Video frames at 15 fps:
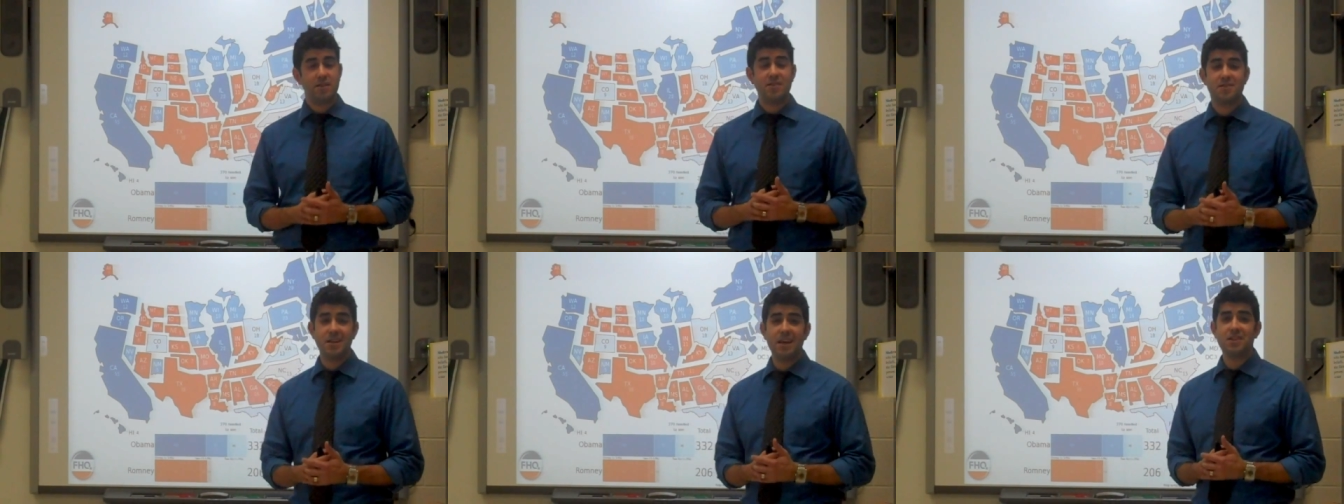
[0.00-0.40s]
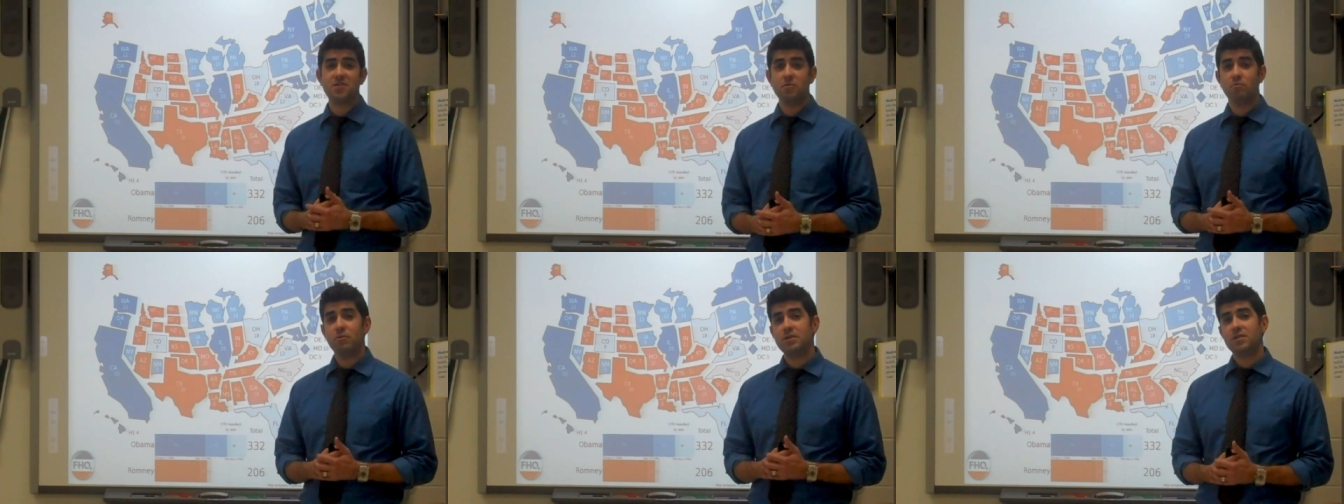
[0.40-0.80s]
The
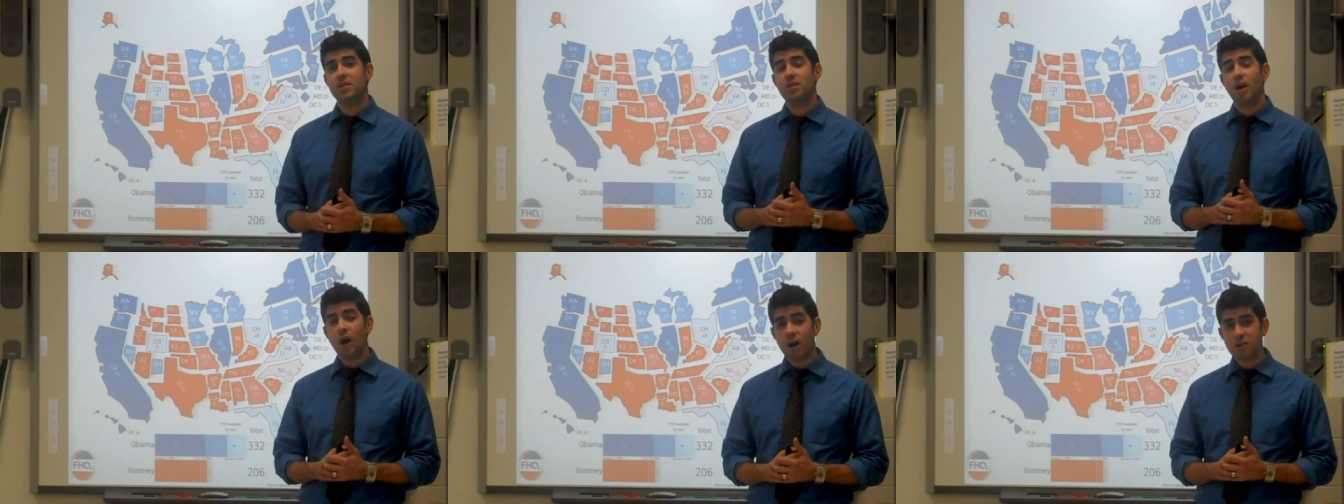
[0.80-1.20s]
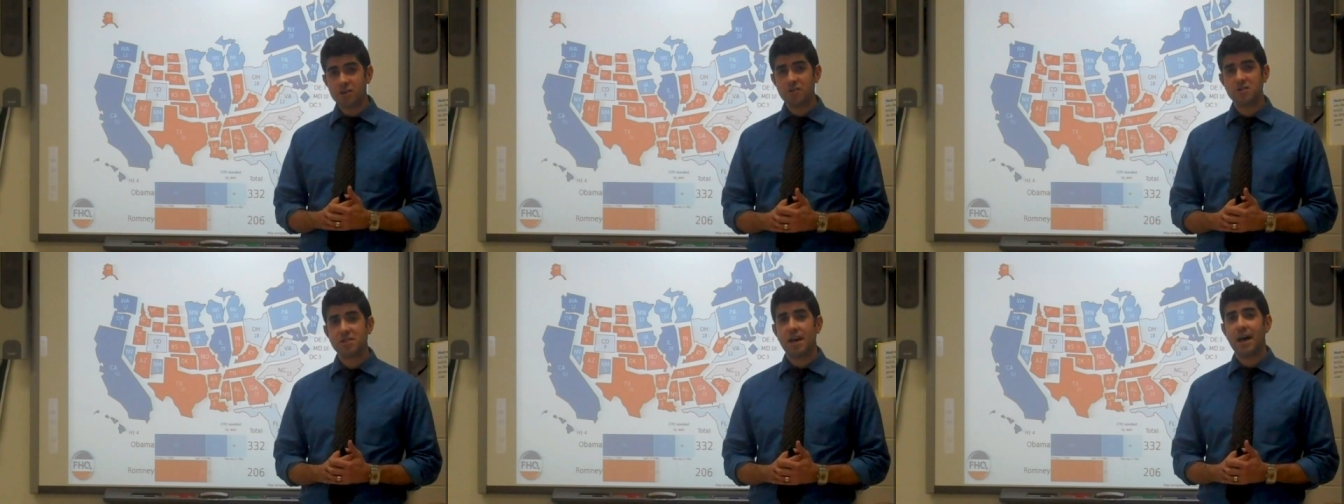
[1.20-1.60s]
states with the
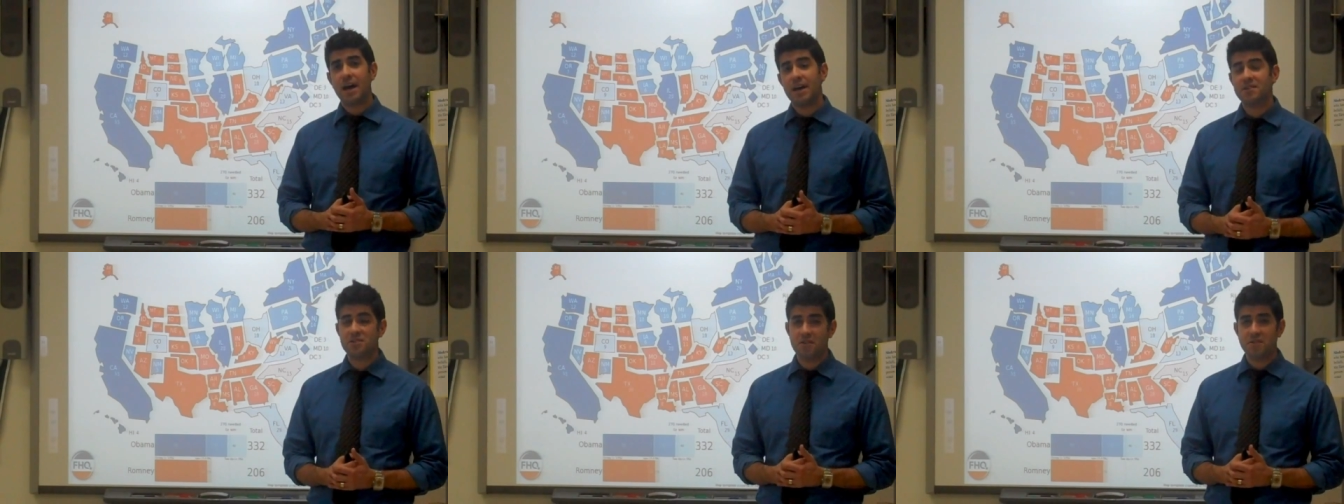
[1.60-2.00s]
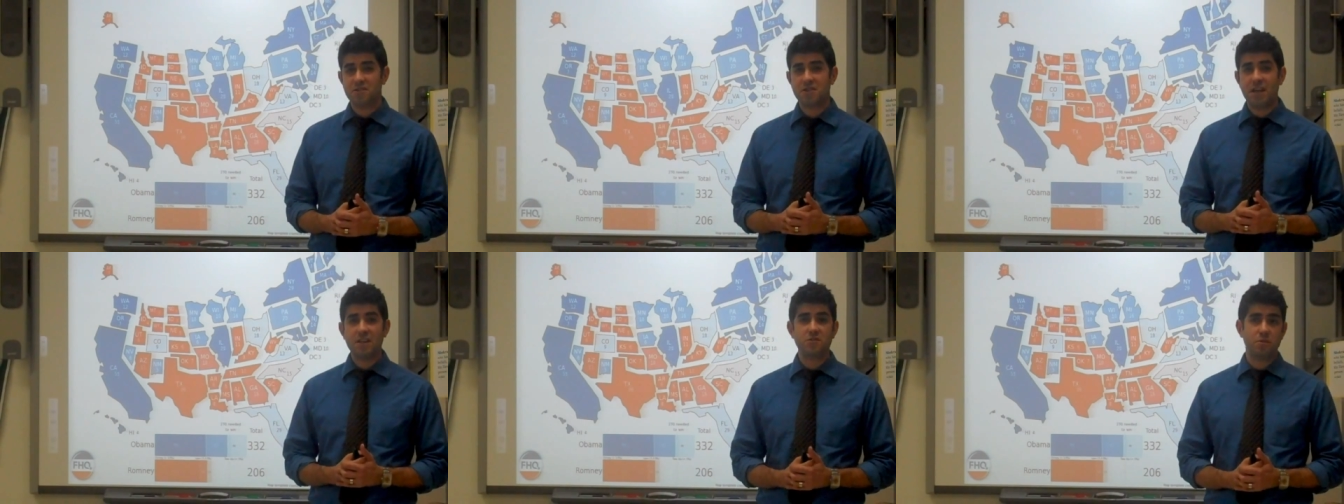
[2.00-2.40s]
larger size are the
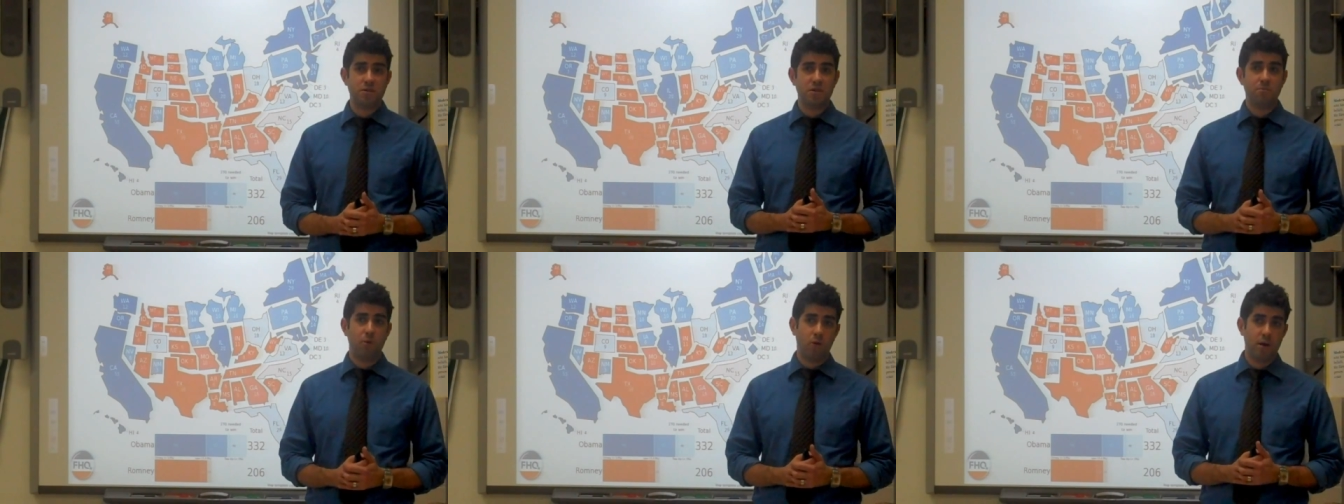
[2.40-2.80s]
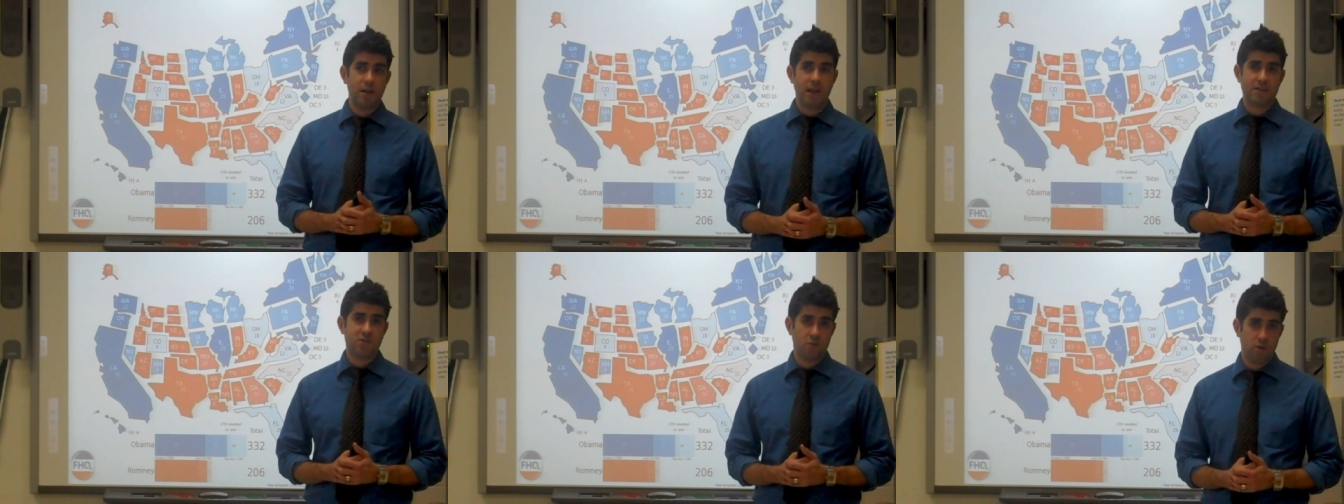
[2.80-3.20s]
states with the more
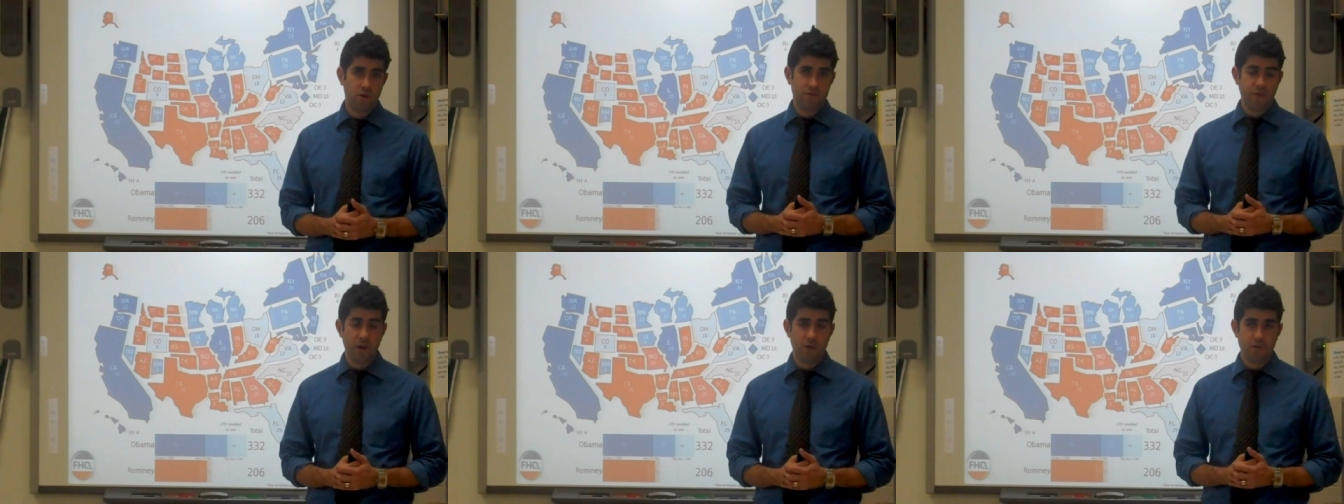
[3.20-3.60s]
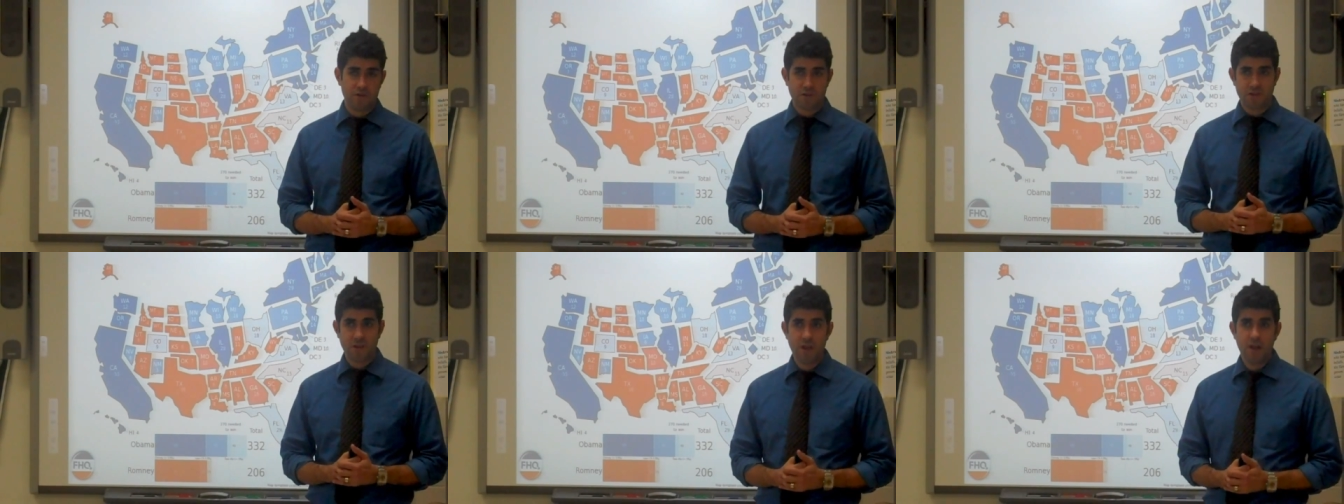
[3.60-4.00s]
electoral
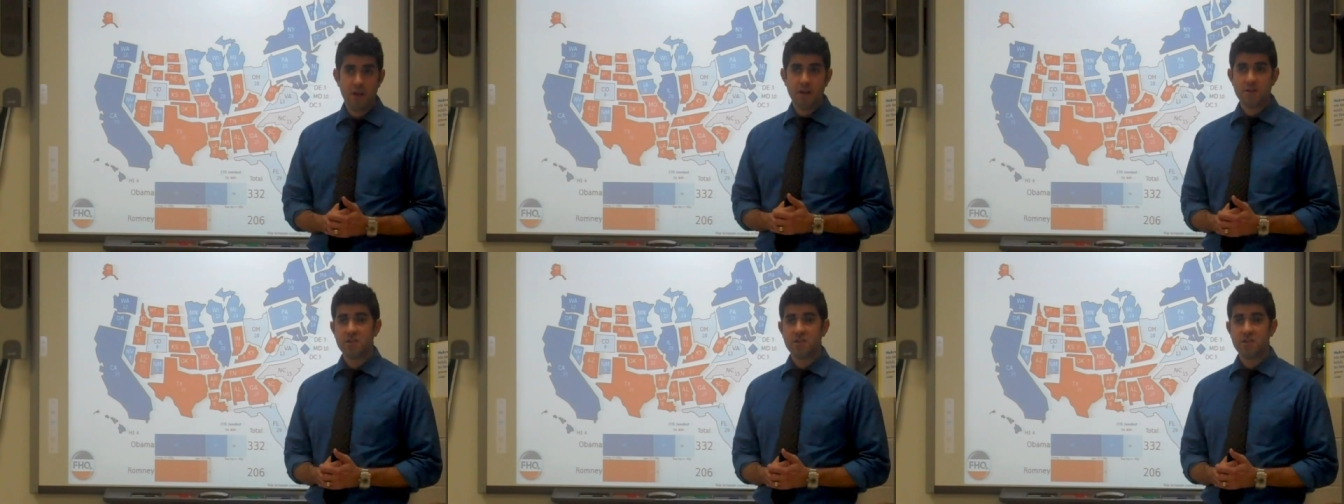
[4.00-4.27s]
votes.